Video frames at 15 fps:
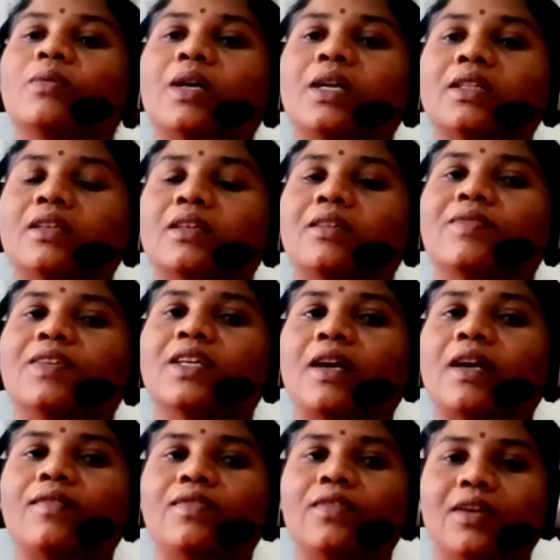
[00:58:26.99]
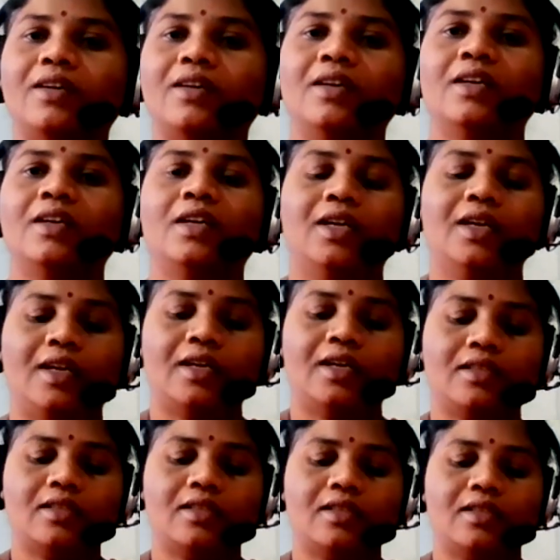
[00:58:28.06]
I think we have
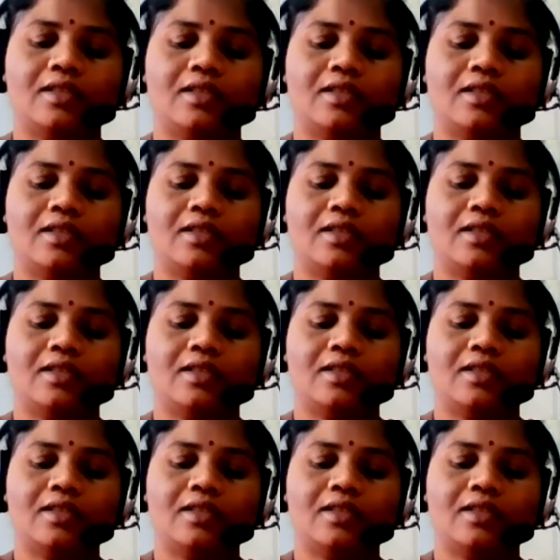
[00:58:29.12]
next session on Saturday.